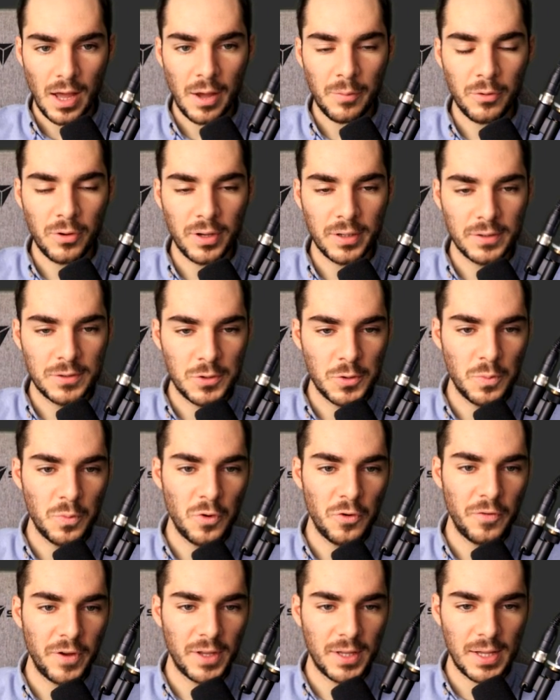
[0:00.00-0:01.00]
I'm going to
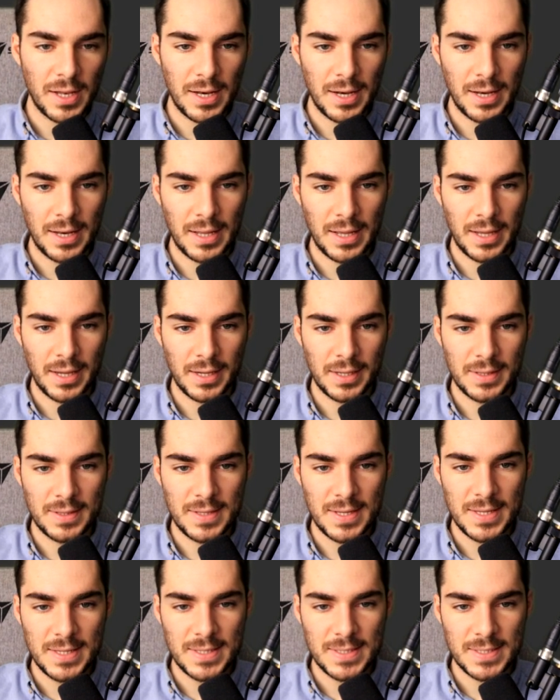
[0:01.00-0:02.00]
move it like
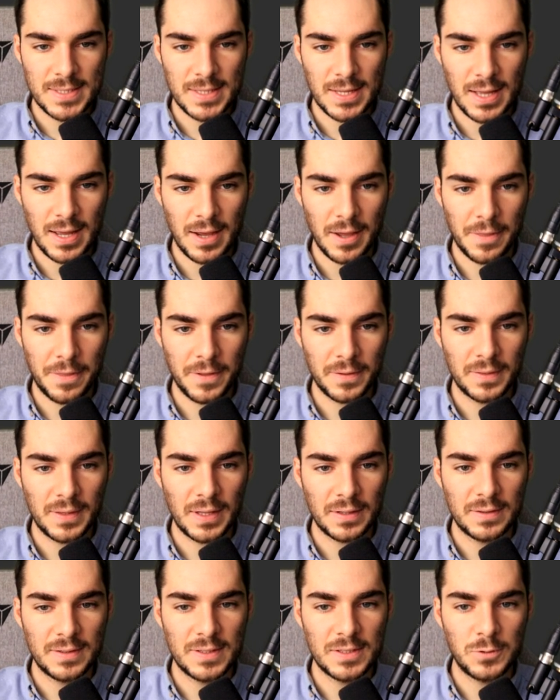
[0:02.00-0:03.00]
this. I think
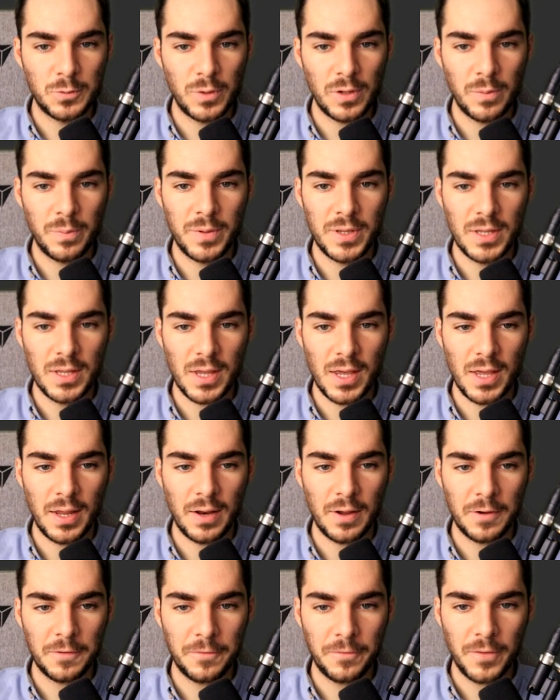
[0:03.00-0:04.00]
that this will be
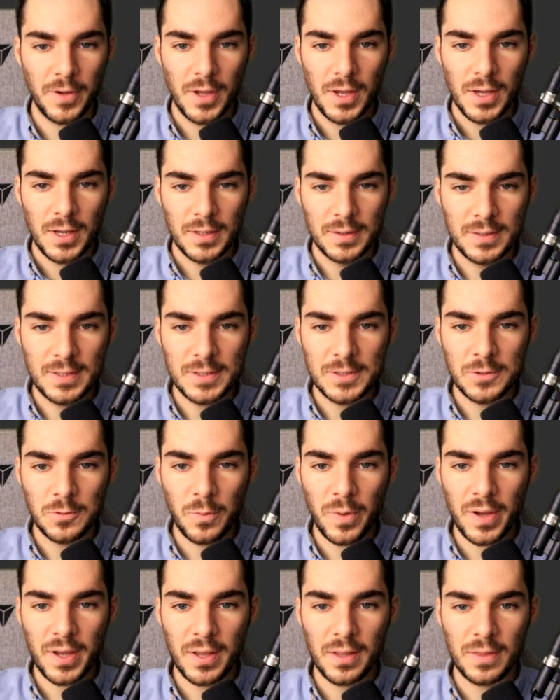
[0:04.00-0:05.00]
enough. This
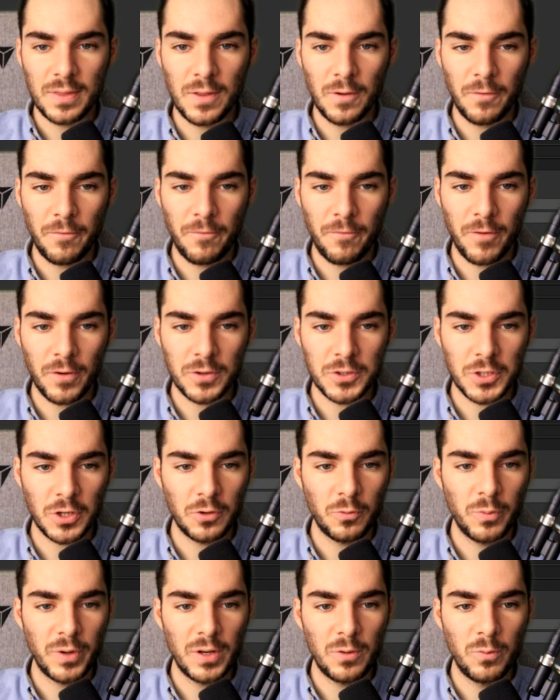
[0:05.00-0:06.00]
way, the
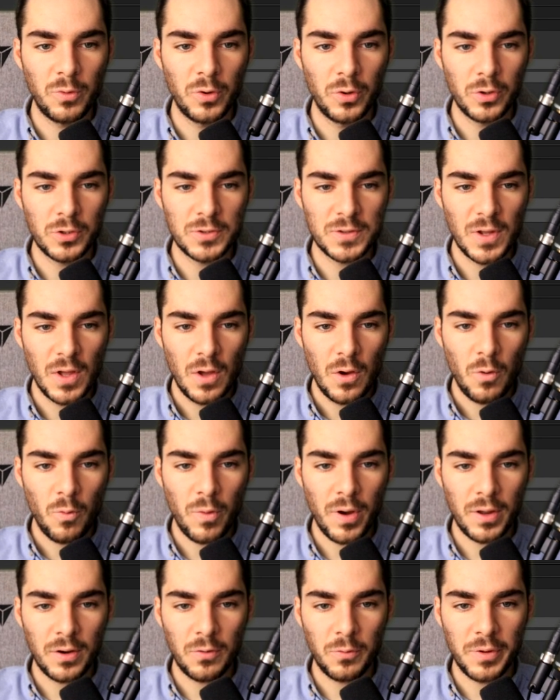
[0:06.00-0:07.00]
function will work
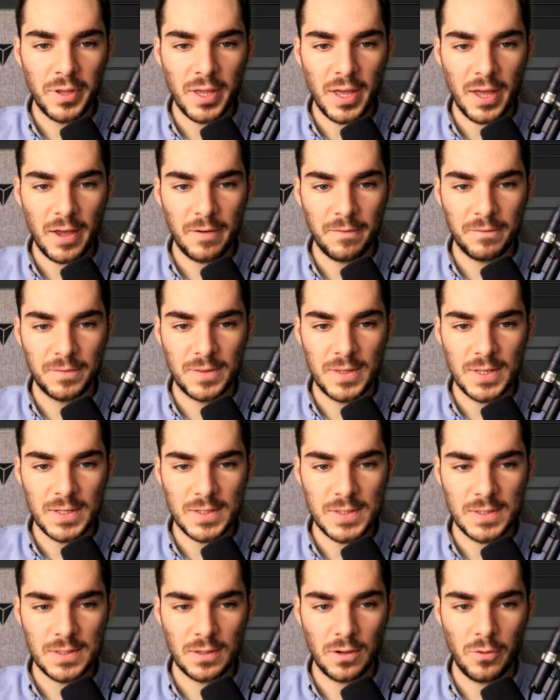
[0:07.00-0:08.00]
when we have
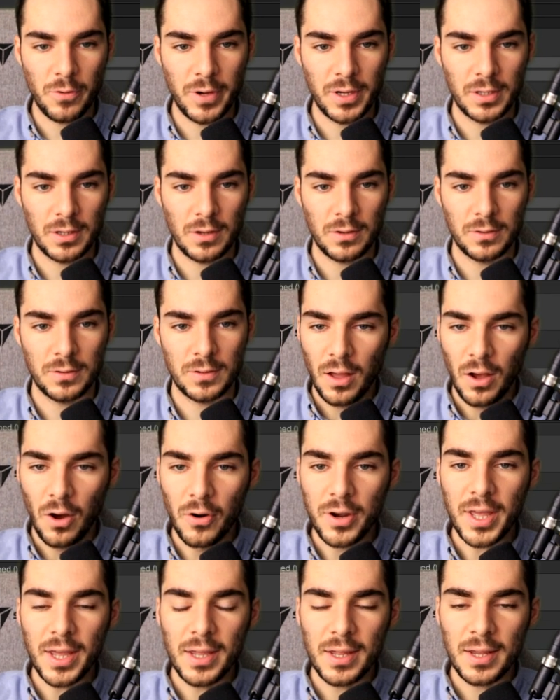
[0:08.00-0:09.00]
this going on.
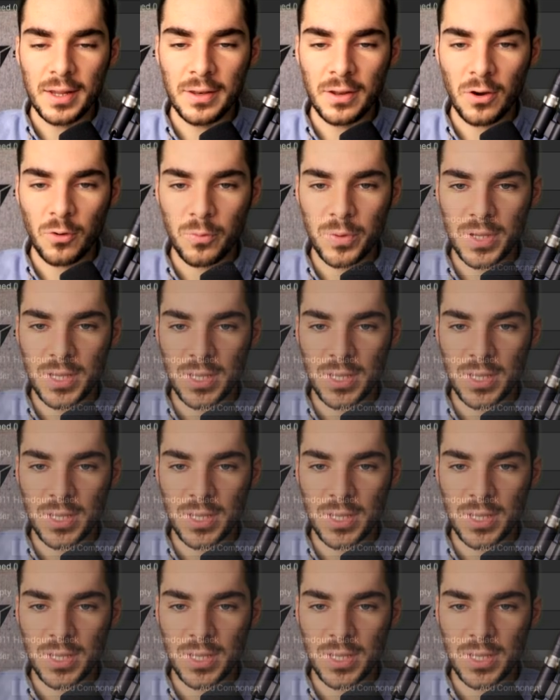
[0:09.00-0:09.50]
Okay, and now we